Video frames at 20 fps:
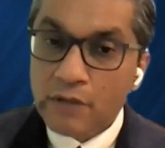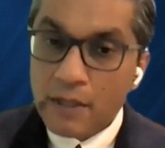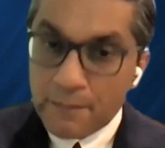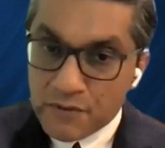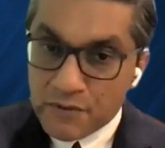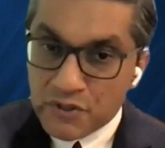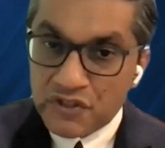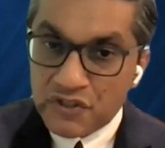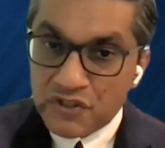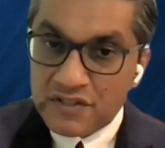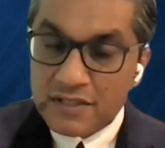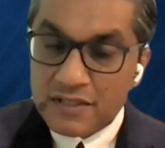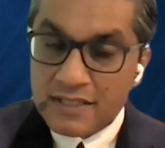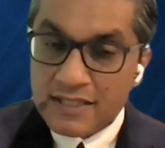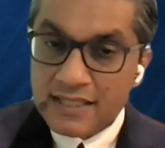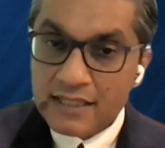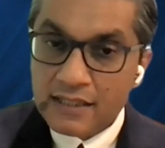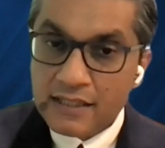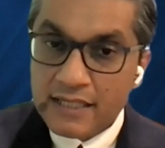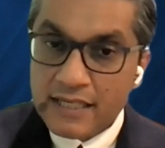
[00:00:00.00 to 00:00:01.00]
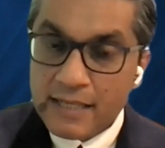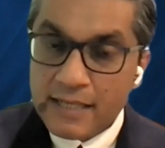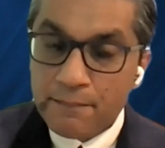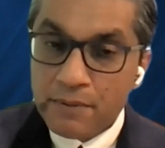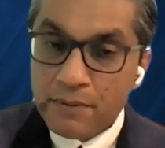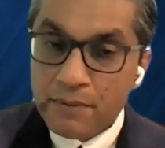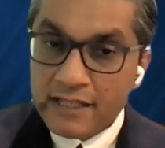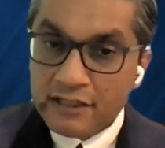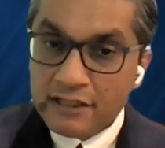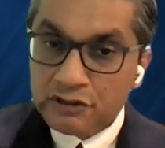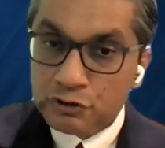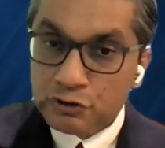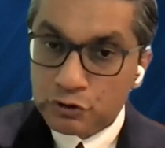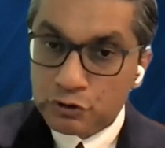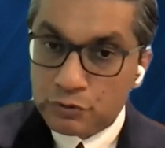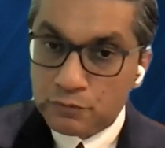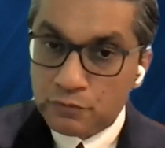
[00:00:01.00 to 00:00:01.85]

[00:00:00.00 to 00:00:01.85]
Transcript: ruptures the saline implants and